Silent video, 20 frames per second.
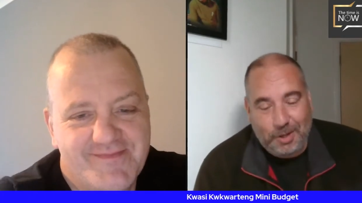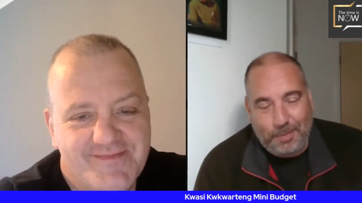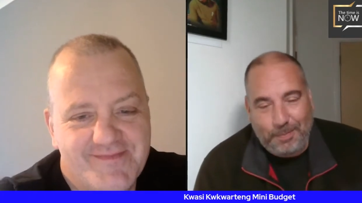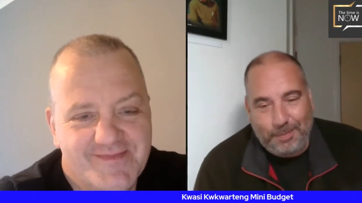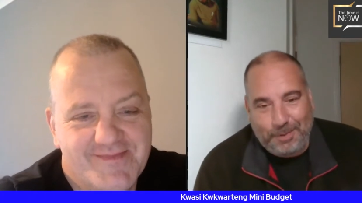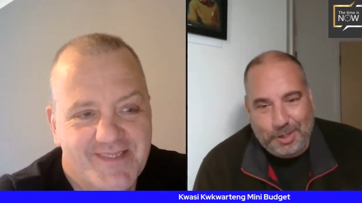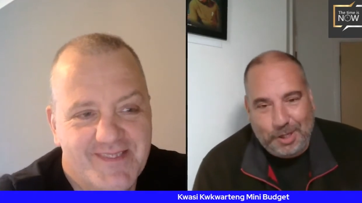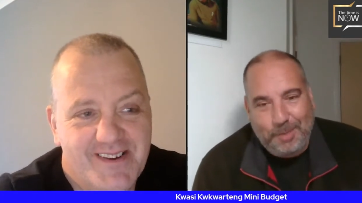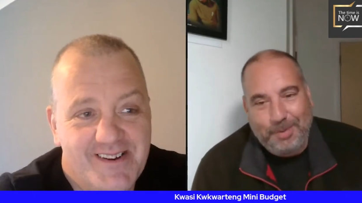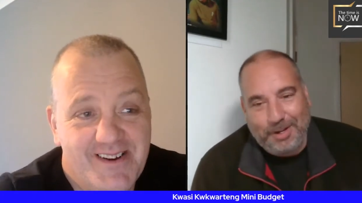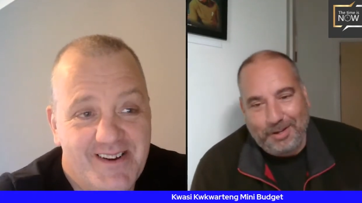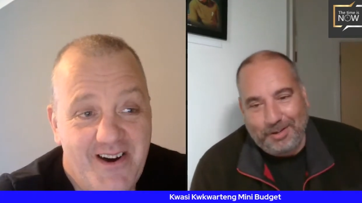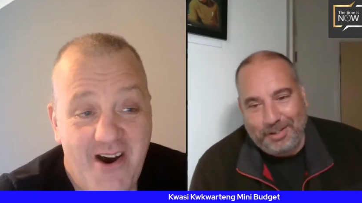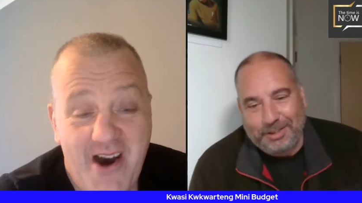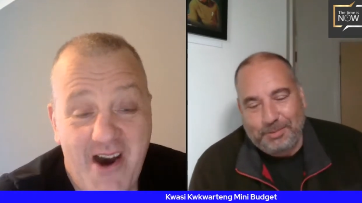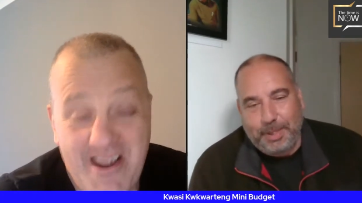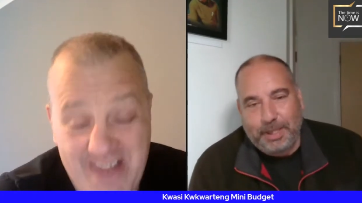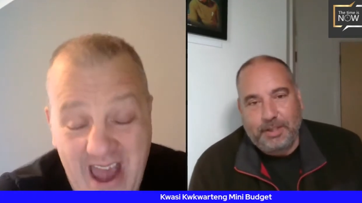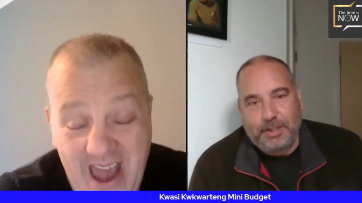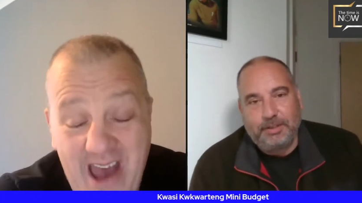Speaker 1: to be
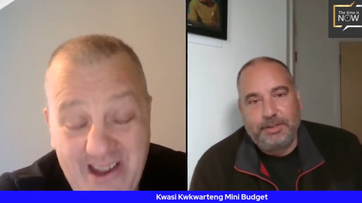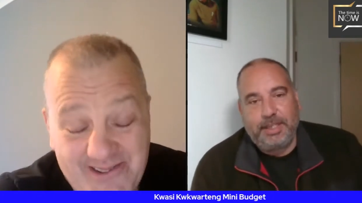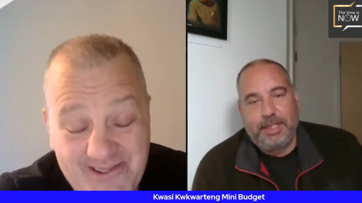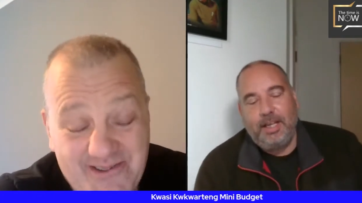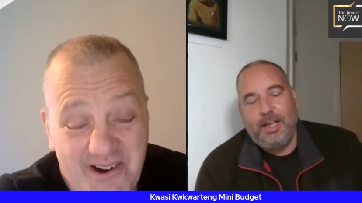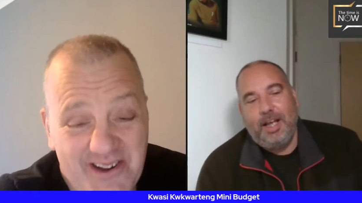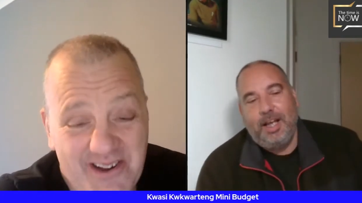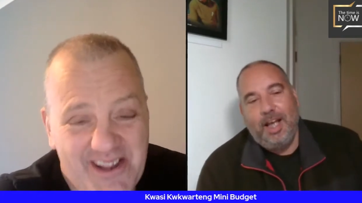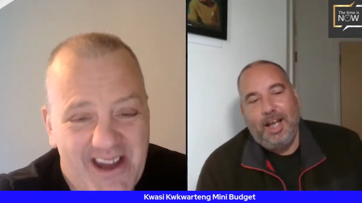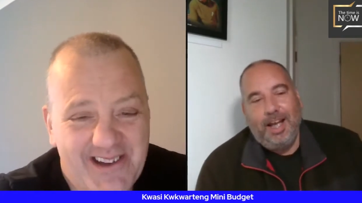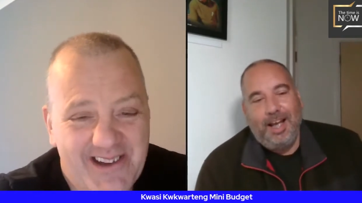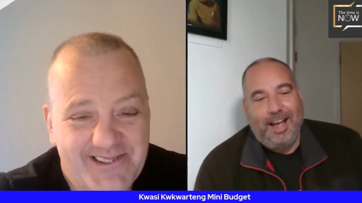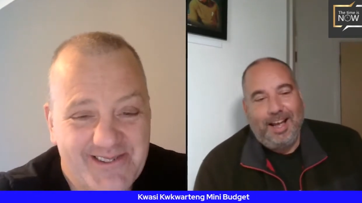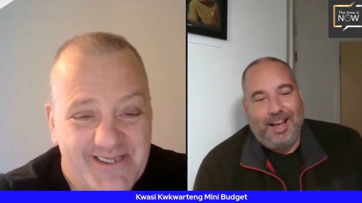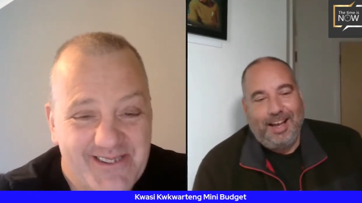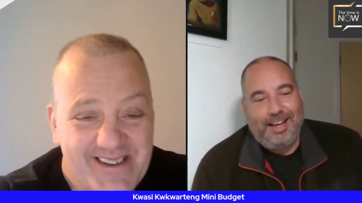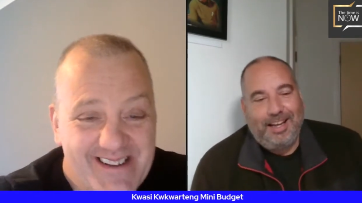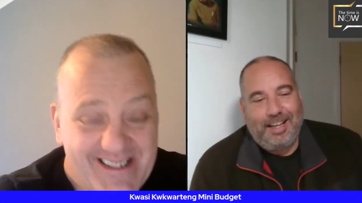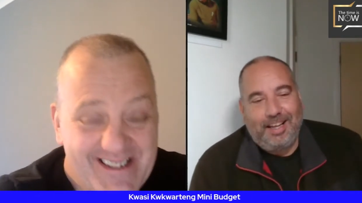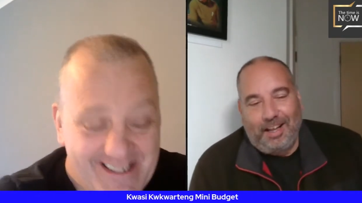honest because it,
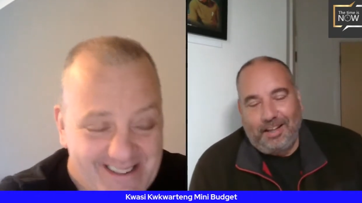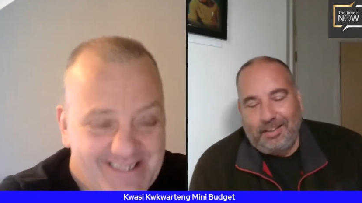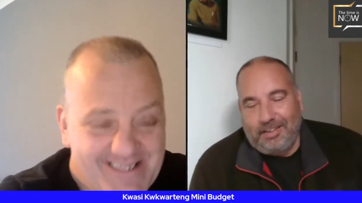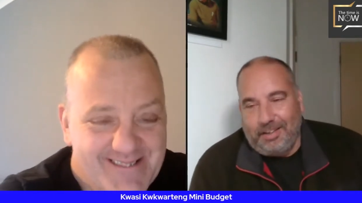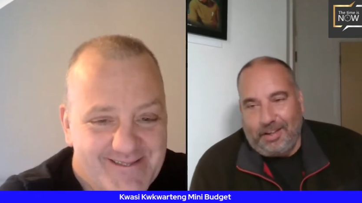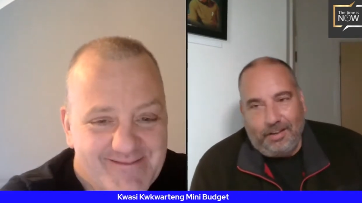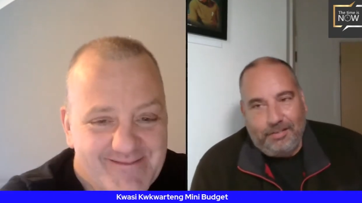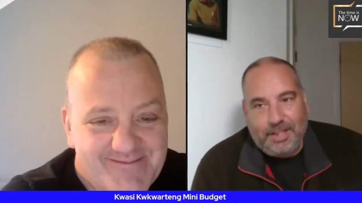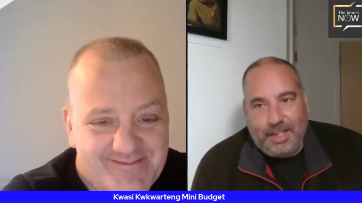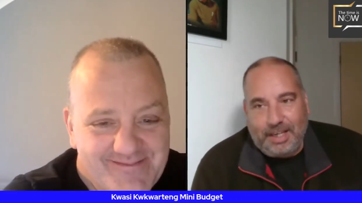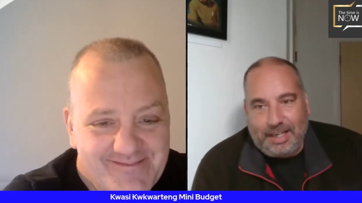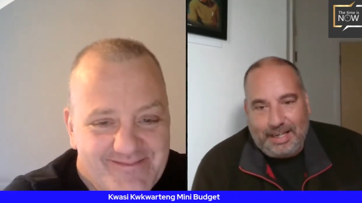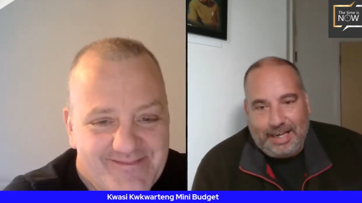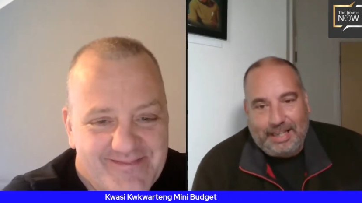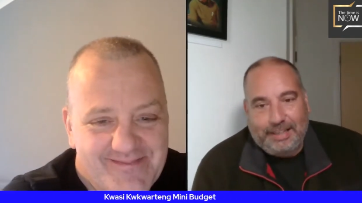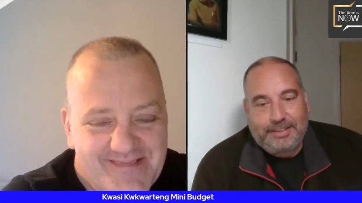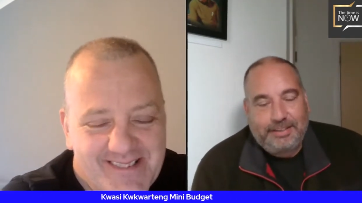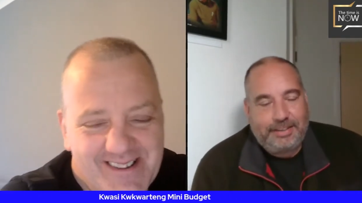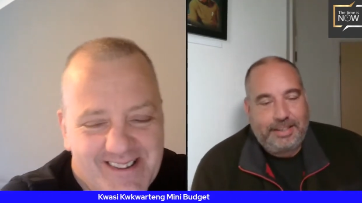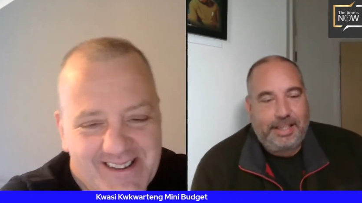I, I, the
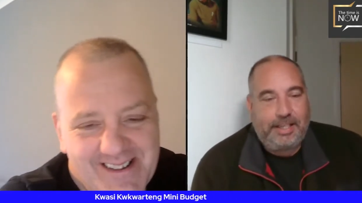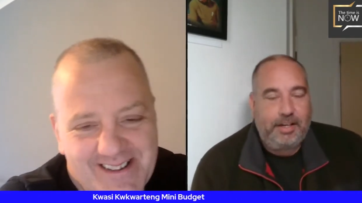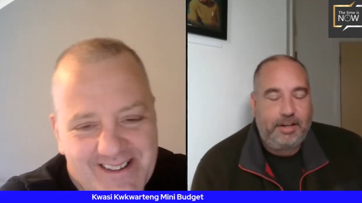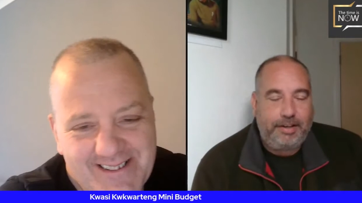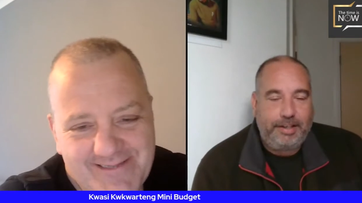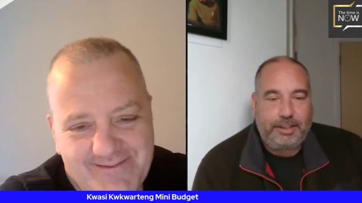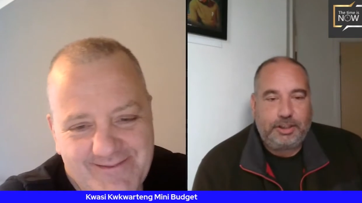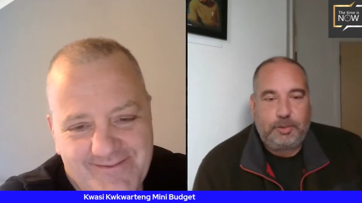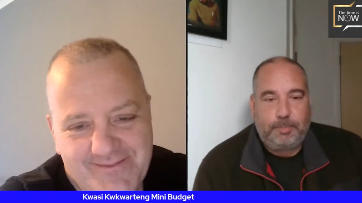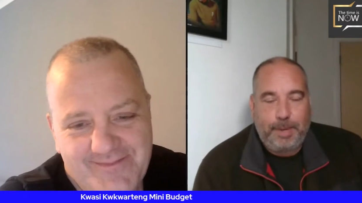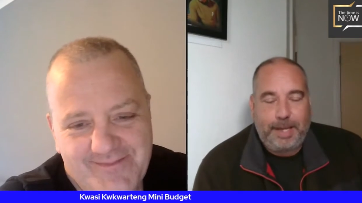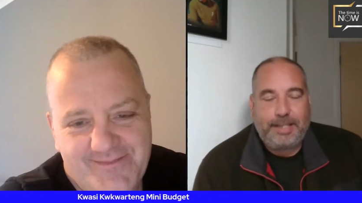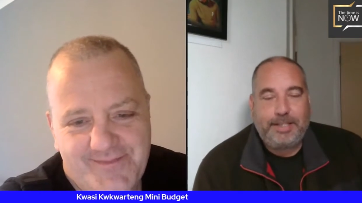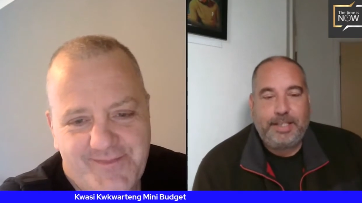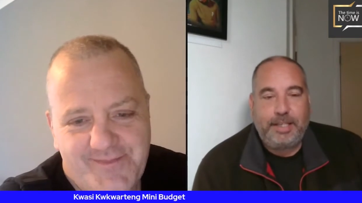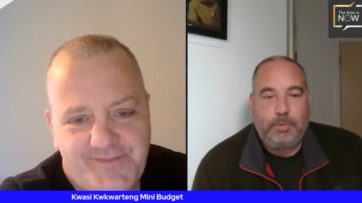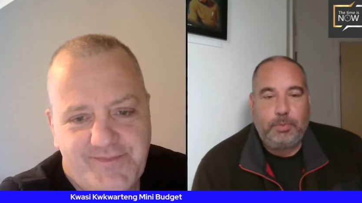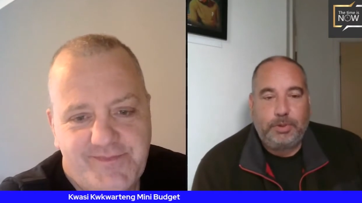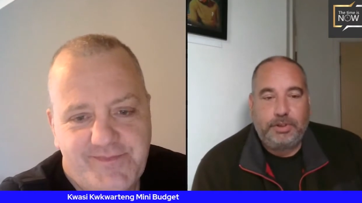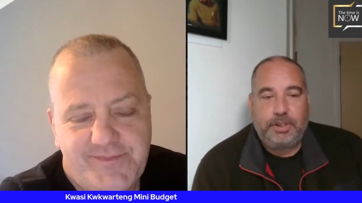last thing I
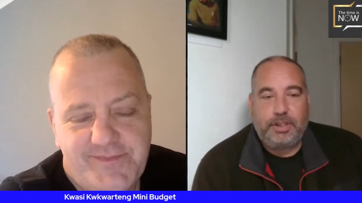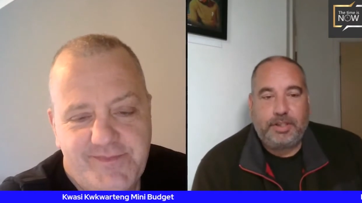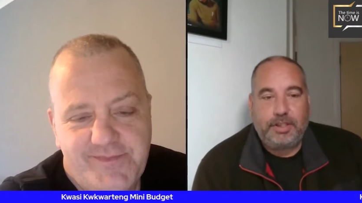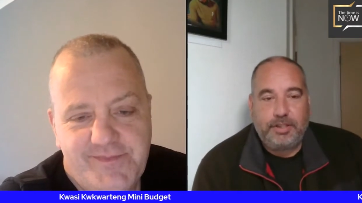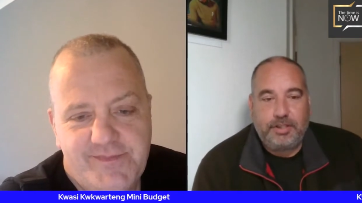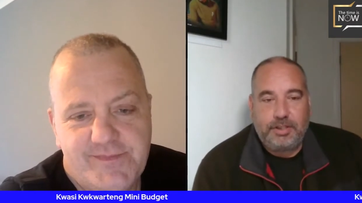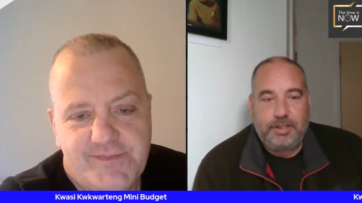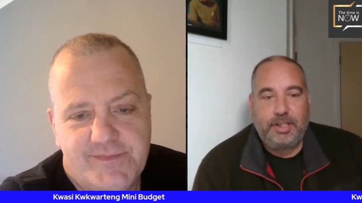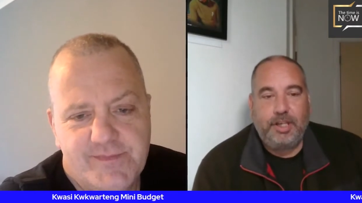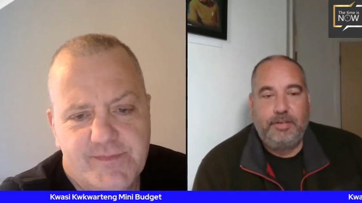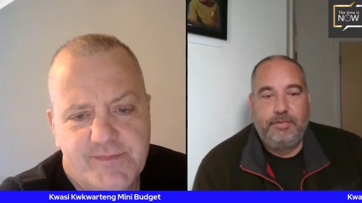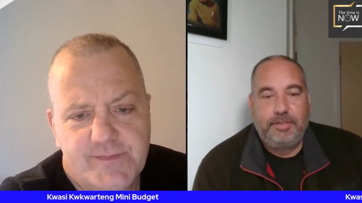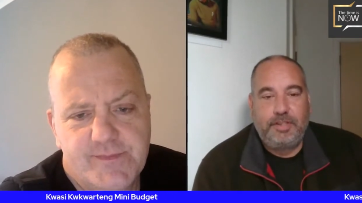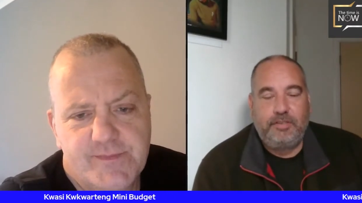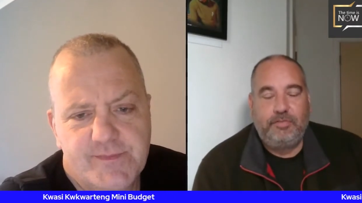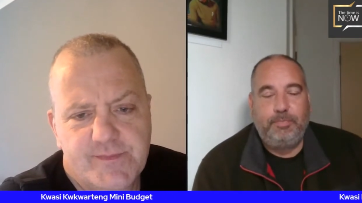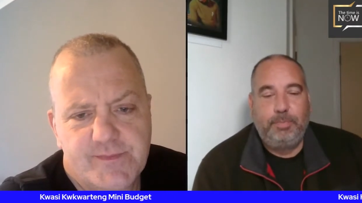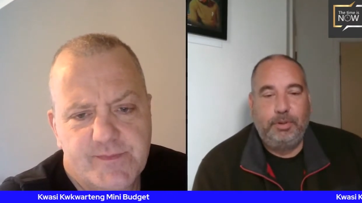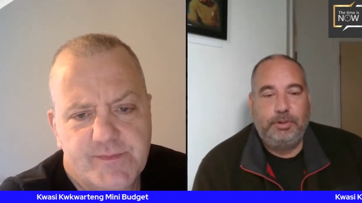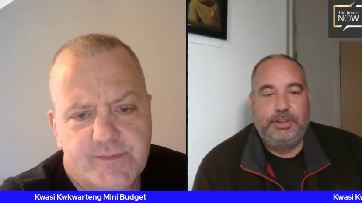expected was a
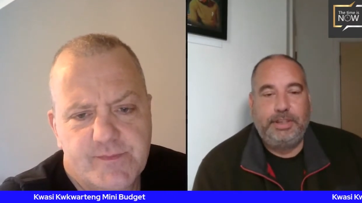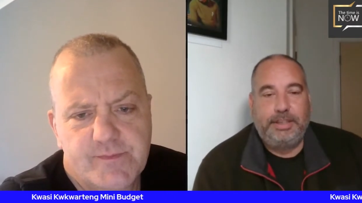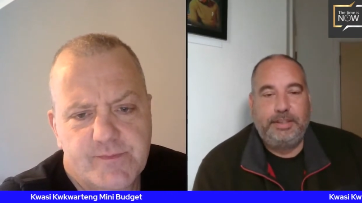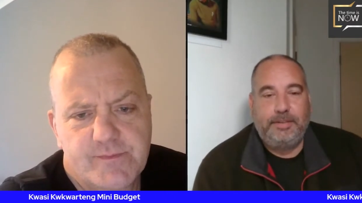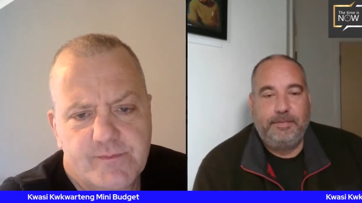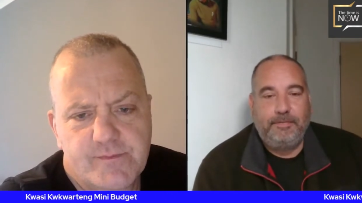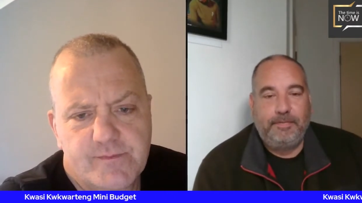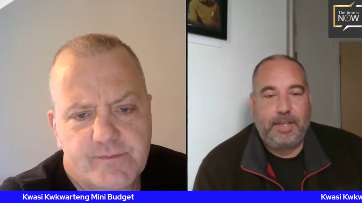conservative budget,